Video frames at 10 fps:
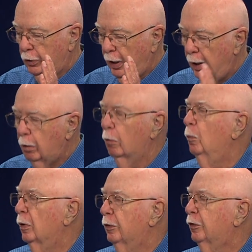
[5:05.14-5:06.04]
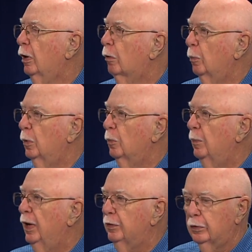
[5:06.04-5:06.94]
terrible, terrible
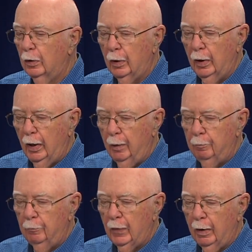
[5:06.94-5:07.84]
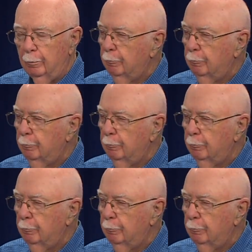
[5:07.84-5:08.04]
mess. Yeah, it's, it's